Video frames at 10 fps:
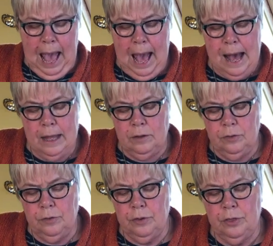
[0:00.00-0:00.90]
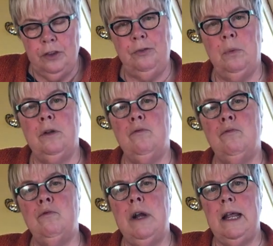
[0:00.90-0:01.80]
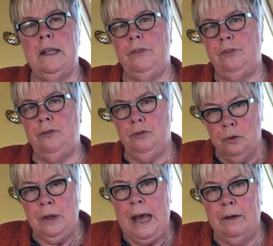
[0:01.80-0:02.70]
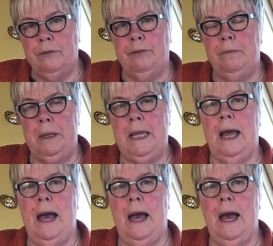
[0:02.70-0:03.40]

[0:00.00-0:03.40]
And this one really stood out for me